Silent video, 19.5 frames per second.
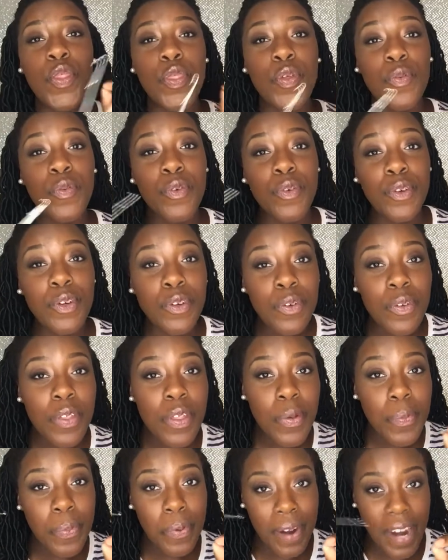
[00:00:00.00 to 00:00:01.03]

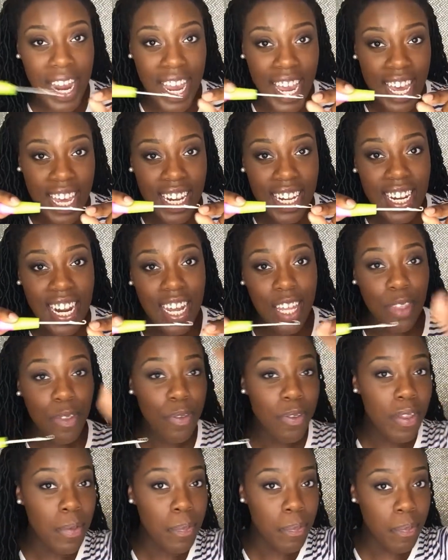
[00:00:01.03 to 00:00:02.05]
through the braid, like
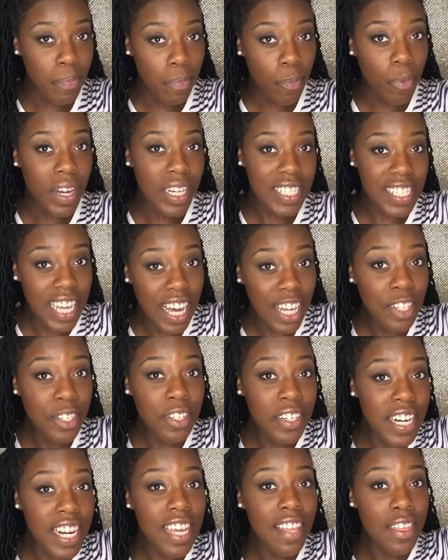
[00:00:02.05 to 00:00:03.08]
through the what's
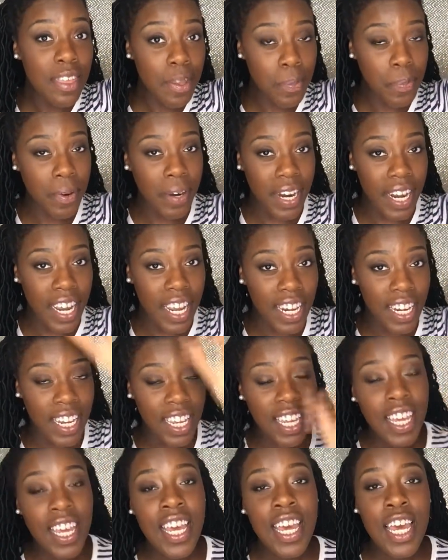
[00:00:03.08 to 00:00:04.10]
underneath the braid,
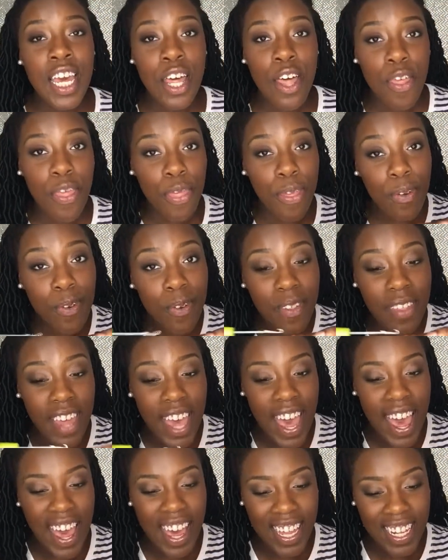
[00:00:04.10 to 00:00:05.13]
through
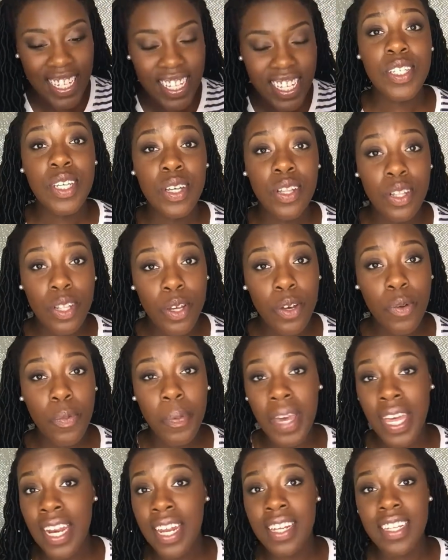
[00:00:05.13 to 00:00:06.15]
that to
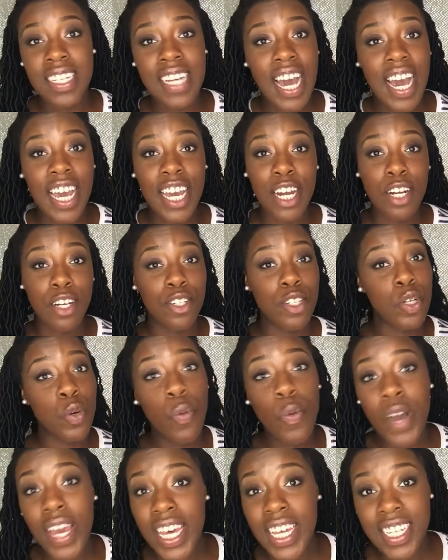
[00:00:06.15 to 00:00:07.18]
loop an entire
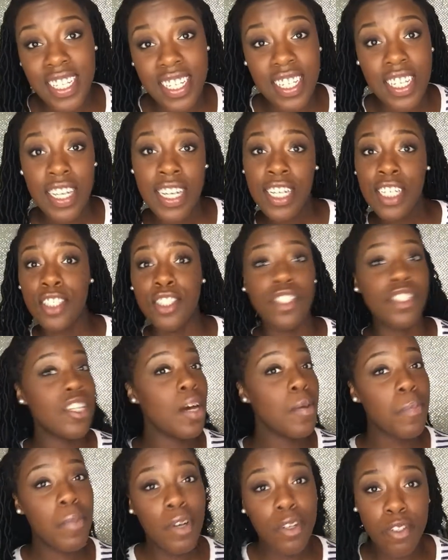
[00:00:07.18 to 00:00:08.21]
twist,
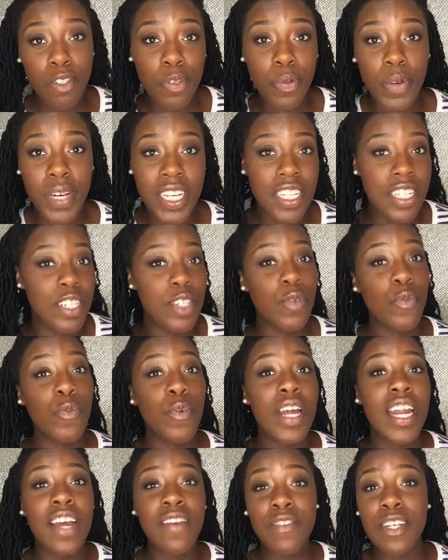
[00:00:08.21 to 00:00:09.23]
jumbo twist,
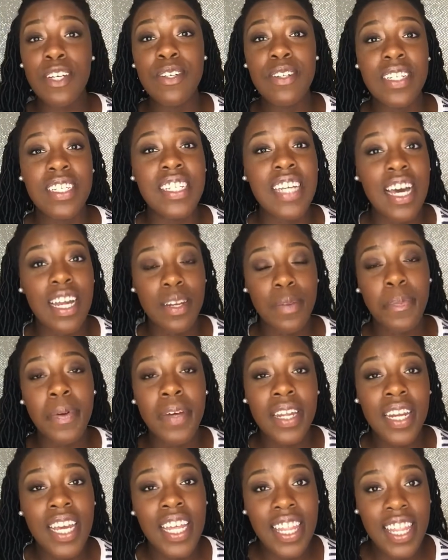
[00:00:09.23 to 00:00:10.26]
whatever you decide to
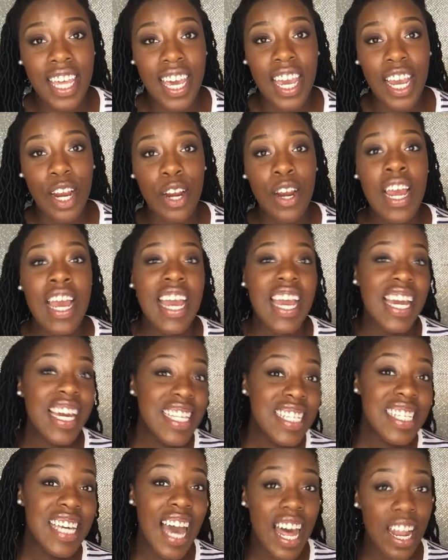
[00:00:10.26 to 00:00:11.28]
put in there,
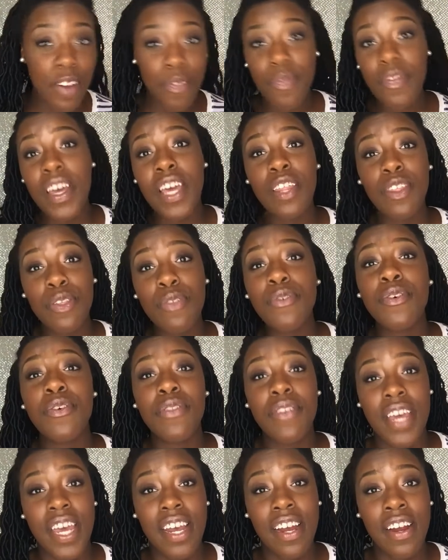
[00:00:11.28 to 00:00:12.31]
it's got to fit
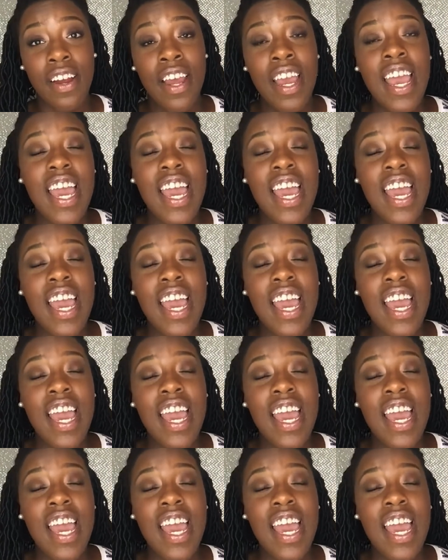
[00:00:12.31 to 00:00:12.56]
through there.